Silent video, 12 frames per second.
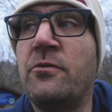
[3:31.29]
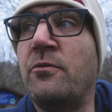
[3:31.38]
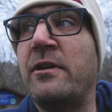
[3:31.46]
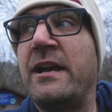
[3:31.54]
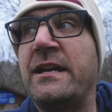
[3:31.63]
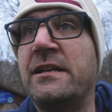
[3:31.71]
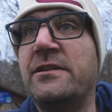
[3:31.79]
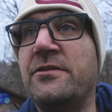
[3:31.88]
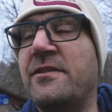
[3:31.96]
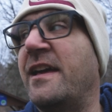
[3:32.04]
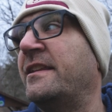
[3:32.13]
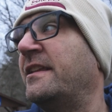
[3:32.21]
we're not going to
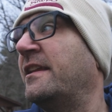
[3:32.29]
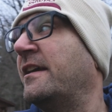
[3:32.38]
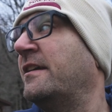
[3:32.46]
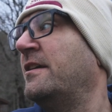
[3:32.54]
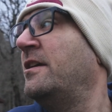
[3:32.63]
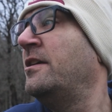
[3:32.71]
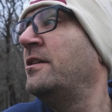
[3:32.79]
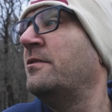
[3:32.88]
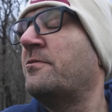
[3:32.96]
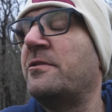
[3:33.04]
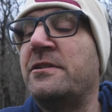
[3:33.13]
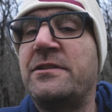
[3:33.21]
do that today.
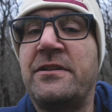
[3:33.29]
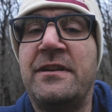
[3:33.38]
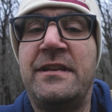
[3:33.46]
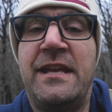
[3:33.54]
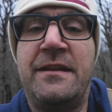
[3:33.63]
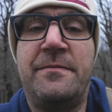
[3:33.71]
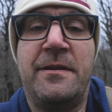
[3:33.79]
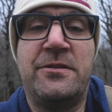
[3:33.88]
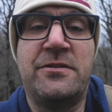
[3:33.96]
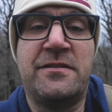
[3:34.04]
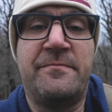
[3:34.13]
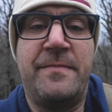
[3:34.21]
We're just going to take
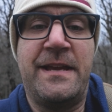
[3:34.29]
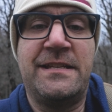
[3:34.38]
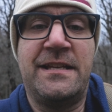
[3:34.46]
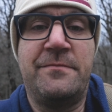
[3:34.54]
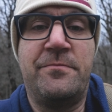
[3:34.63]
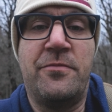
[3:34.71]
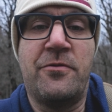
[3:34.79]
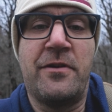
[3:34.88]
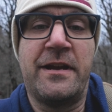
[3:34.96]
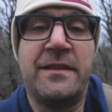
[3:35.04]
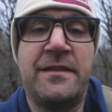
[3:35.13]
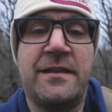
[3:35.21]
pictures of basic,
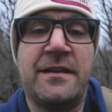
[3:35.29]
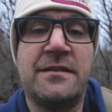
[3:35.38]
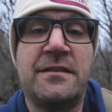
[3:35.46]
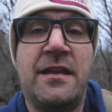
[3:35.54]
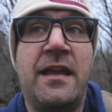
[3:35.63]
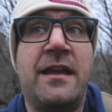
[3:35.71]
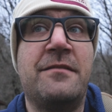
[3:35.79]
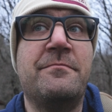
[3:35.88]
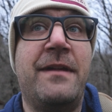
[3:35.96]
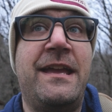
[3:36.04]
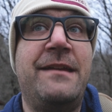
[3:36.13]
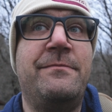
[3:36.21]
boring things,
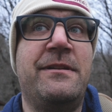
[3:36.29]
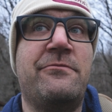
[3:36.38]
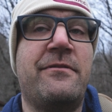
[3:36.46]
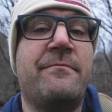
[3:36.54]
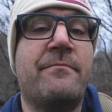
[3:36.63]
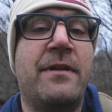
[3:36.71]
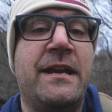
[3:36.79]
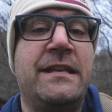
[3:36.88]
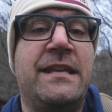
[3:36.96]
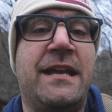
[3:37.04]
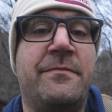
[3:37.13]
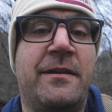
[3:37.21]
and maybe we
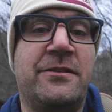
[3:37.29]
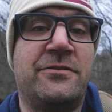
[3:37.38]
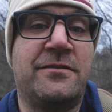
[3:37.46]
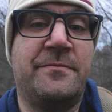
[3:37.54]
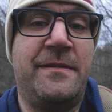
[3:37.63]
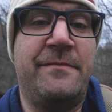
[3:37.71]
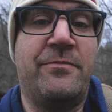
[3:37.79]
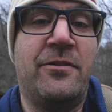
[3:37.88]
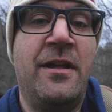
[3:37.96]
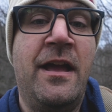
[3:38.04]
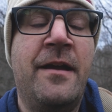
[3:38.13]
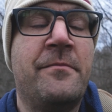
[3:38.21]
might take pictures of
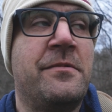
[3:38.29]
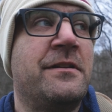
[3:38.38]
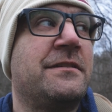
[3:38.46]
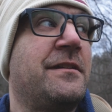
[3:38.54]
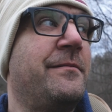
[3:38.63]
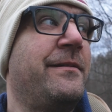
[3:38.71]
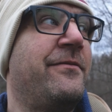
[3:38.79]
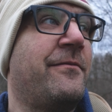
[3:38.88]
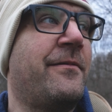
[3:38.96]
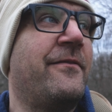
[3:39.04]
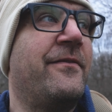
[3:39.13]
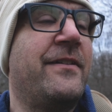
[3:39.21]
people, but it's going to be
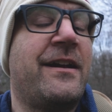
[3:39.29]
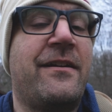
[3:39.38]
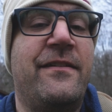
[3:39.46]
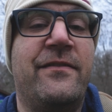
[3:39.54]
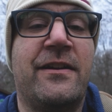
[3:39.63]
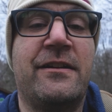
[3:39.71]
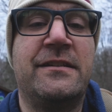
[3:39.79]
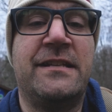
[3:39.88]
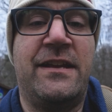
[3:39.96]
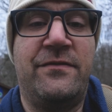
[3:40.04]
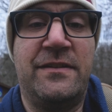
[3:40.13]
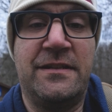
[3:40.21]
from a very, very
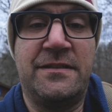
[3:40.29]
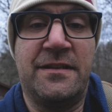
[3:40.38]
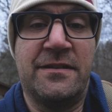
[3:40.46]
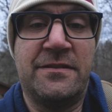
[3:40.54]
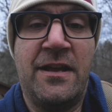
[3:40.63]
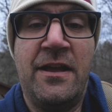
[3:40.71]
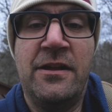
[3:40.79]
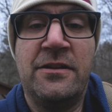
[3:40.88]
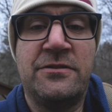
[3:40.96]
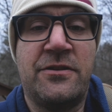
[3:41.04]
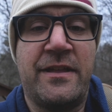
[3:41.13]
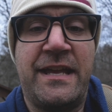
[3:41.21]
safe distance
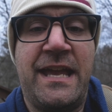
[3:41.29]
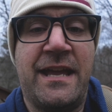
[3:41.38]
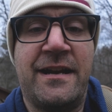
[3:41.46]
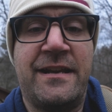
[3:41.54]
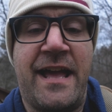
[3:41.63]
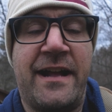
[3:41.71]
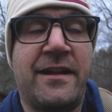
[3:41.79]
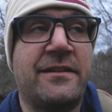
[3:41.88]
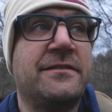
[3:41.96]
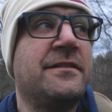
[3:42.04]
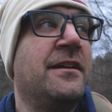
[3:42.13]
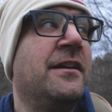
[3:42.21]
so they can't attack
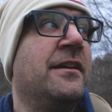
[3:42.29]
us.